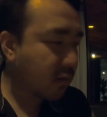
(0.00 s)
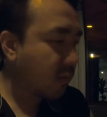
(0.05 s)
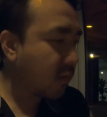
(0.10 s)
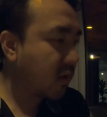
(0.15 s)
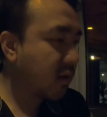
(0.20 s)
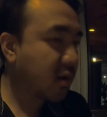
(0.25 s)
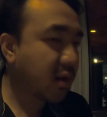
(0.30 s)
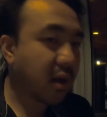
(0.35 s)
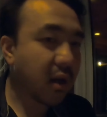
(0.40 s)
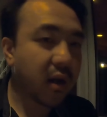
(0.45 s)

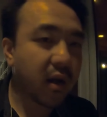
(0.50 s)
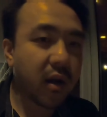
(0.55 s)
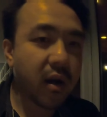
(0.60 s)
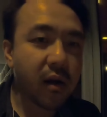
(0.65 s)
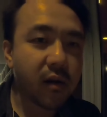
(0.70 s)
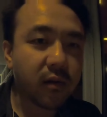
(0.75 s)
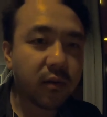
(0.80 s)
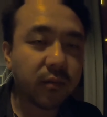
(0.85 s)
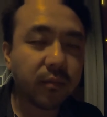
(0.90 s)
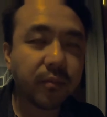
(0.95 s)
what's that?
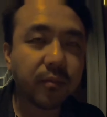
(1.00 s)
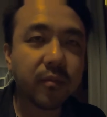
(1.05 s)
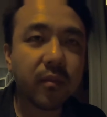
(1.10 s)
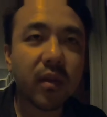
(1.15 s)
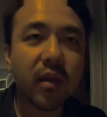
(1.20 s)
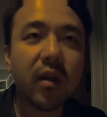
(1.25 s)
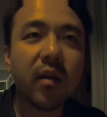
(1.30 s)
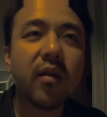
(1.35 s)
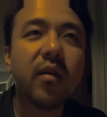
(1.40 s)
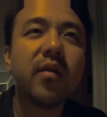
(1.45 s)

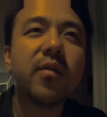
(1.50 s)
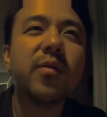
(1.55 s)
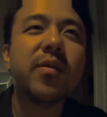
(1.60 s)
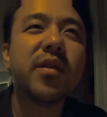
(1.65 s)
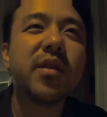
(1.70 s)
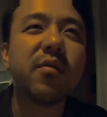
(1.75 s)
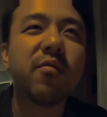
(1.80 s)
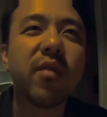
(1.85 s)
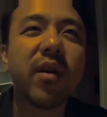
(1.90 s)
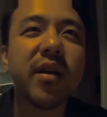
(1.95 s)
What's
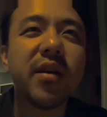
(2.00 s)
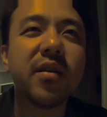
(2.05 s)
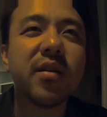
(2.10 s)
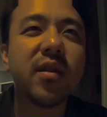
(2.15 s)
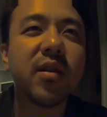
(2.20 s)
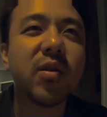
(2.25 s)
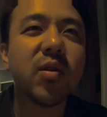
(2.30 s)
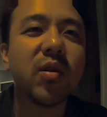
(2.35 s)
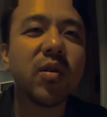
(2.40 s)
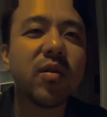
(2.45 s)
the rice
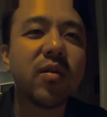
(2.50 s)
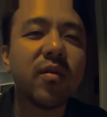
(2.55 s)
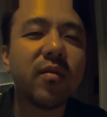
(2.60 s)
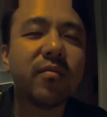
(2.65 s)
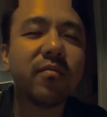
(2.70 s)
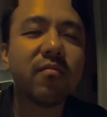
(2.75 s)
dishes?